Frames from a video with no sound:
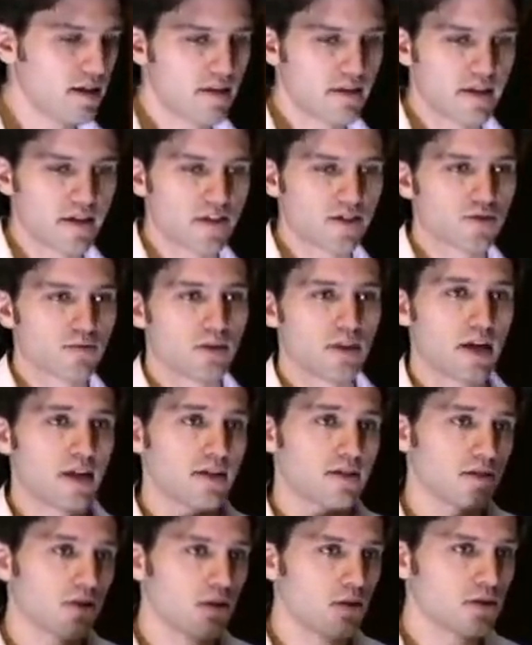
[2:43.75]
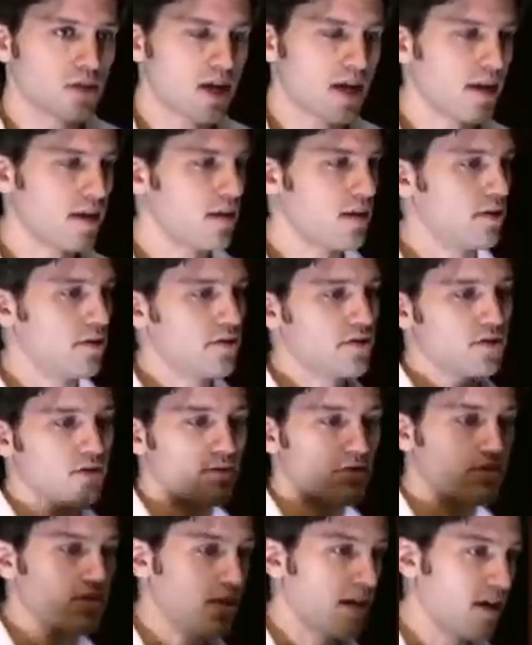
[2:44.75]
things related to hotels
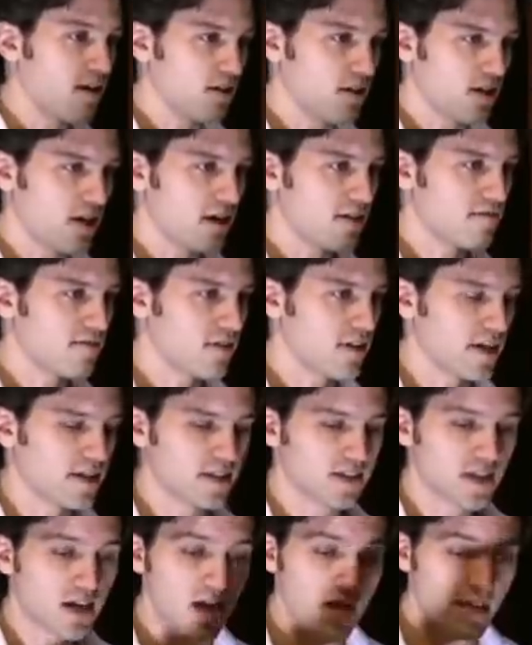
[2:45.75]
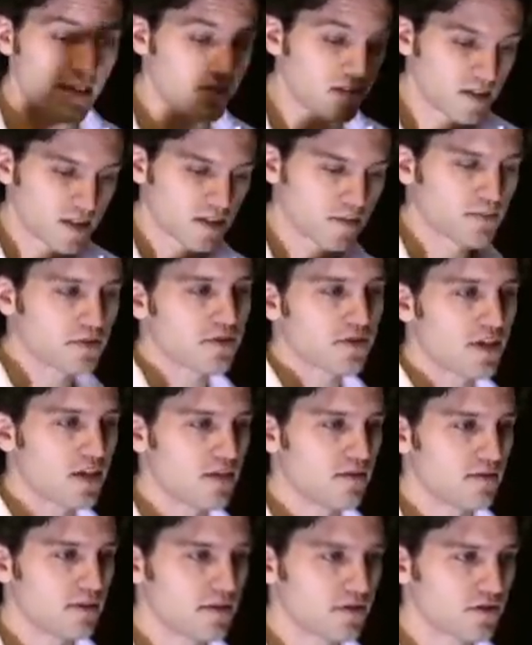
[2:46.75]
or to airline flights,
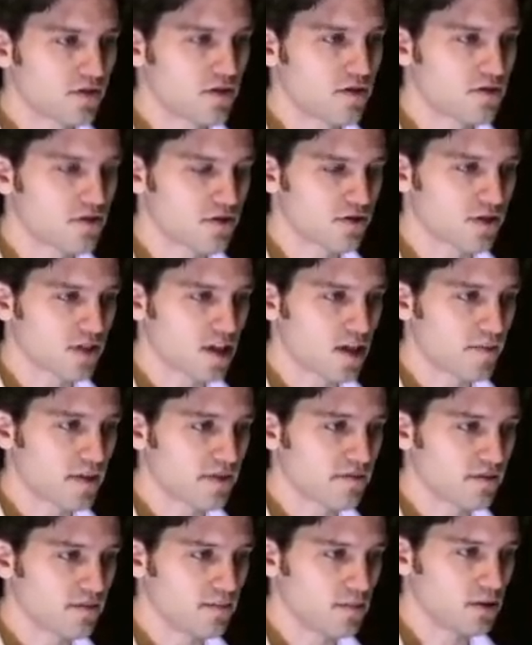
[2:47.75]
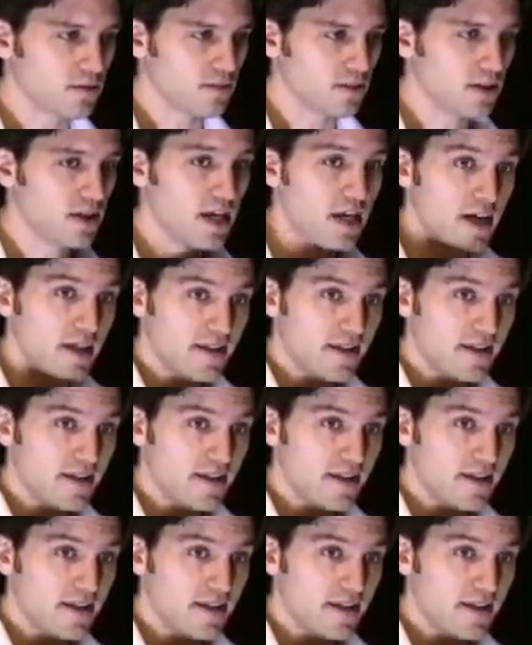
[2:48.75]
6% of those searches are coming from mobile.